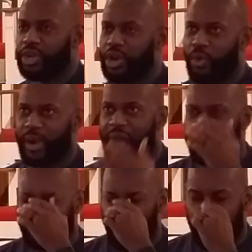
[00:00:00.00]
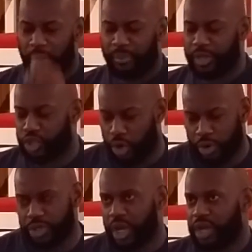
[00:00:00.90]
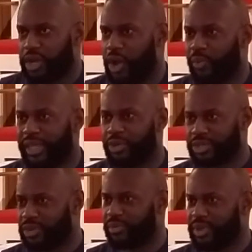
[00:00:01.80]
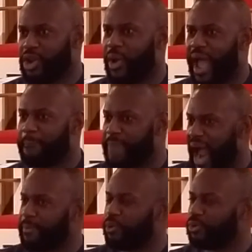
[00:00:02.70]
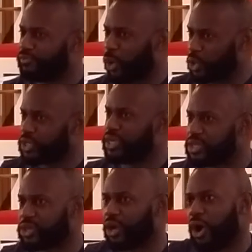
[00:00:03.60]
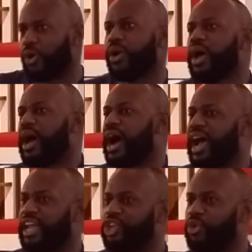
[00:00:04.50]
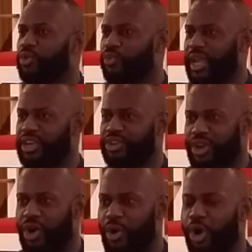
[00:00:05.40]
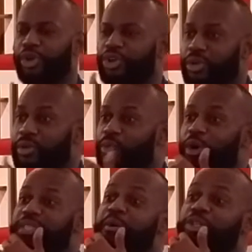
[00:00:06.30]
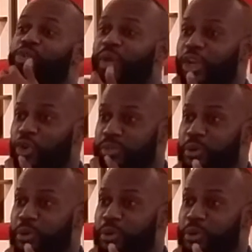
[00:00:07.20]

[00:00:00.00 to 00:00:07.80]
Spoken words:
You know, when I was growing up in church, you know, we used to, you know, have Bible verses, you know, and you would read, you know, or you weren't supposed to read, you were